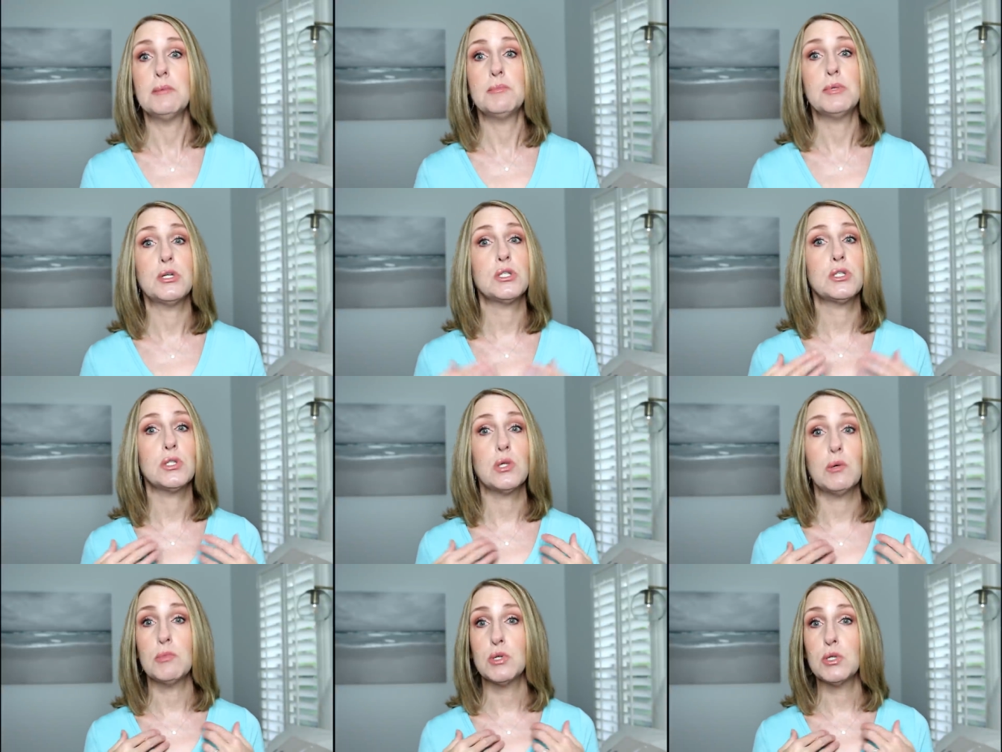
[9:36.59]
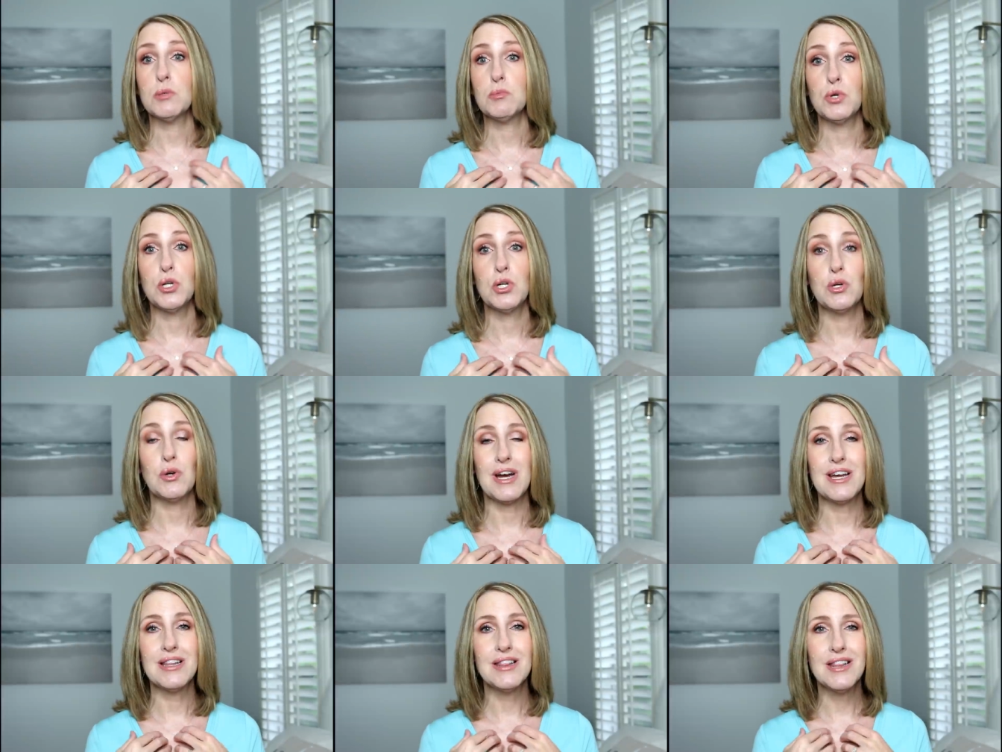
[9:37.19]
but it's so much
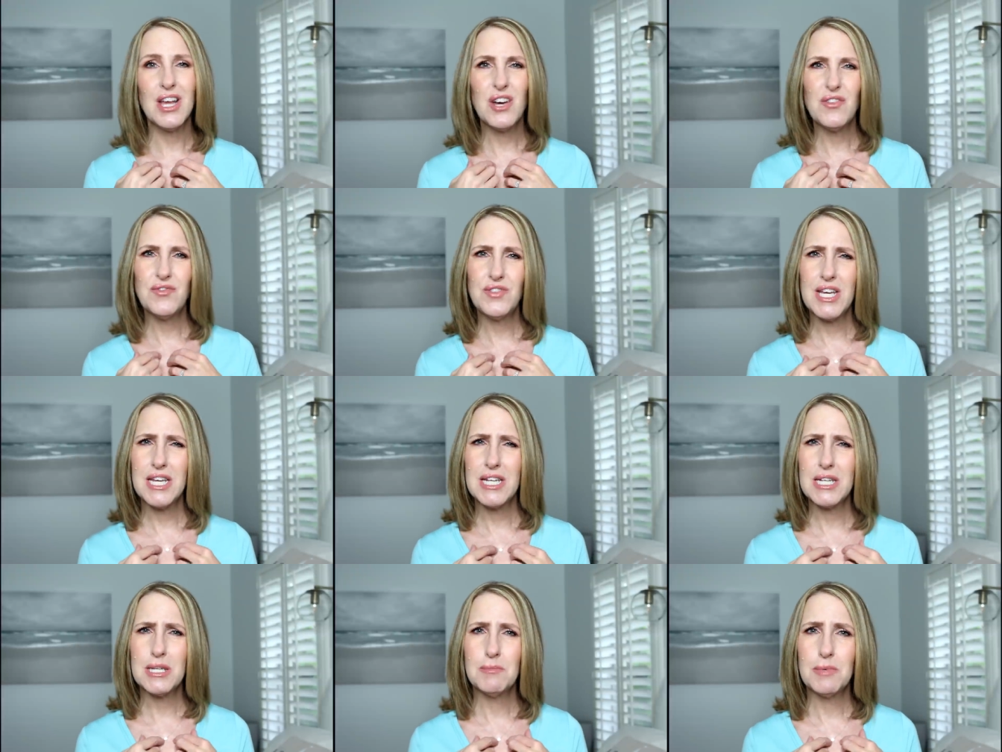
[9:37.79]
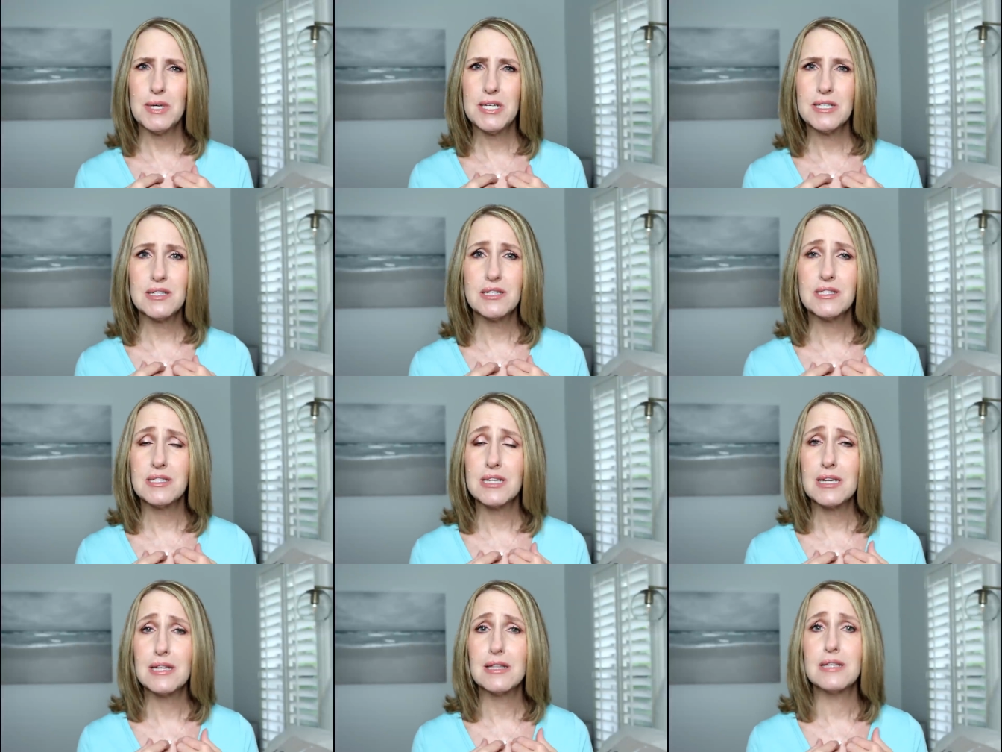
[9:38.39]
prettier. I love dainty
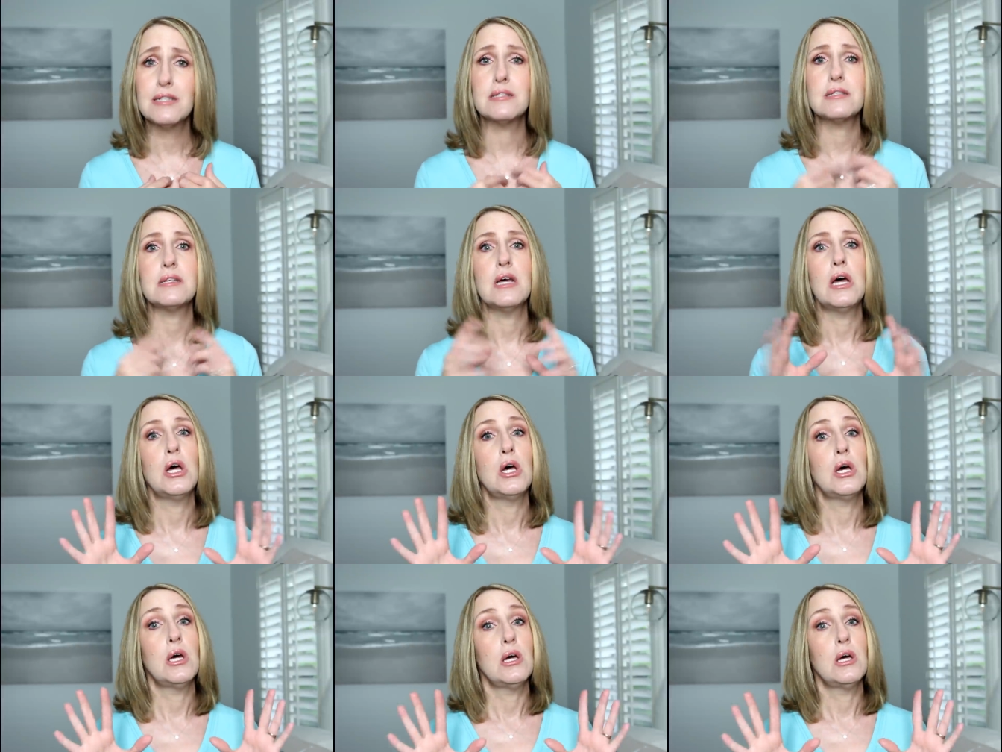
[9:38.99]
pieces like this.